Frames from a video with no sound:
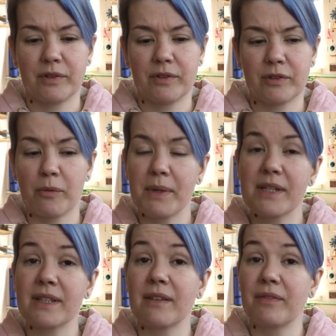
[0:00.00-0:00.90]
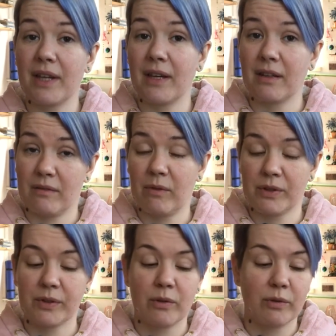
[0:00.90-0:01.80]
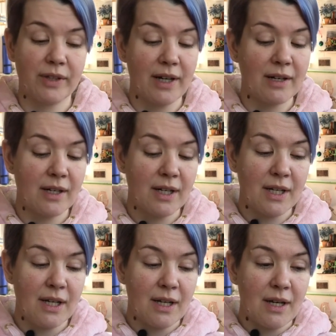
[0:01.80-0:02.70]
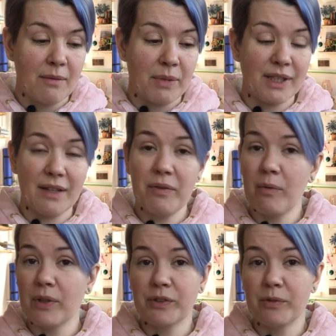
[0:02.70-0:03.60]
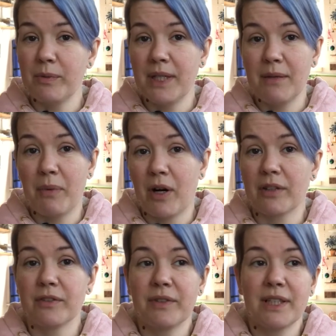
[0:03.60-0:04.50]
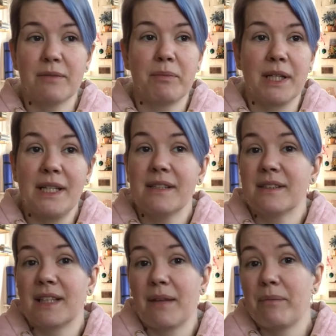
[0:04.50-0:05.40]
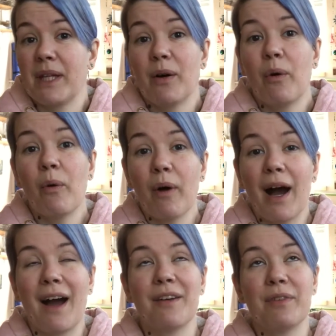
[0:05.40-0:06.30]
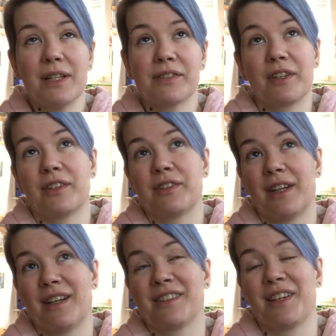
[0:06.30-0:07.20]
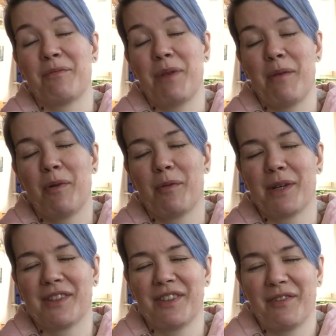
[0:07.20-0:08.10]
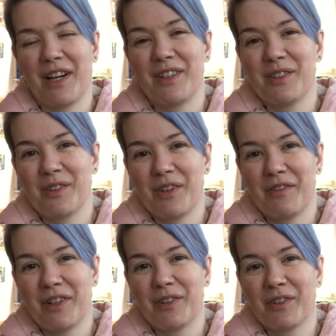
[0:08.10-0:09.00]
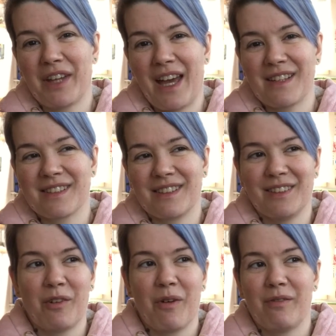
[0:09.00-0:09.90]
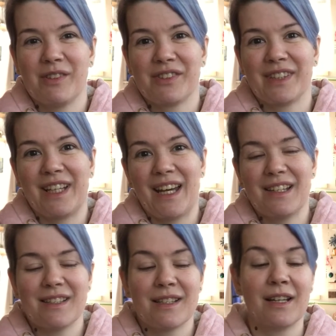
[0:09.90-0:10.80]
topics if they want to go there. But if you want to be part of it, please let me know. I will start asking people, because if I don't ask, no one will say yes.